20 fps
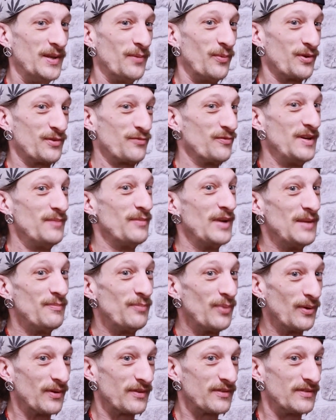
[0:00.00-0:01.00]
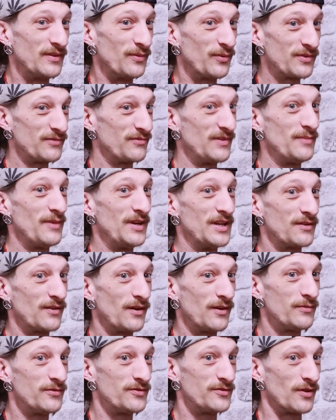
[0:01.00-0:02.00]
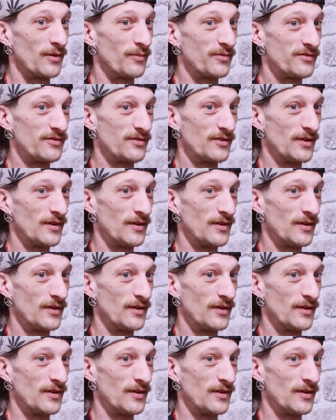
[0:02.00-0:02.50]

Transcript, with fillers: and there wasn't really many books, and there wasn't really many grow shops.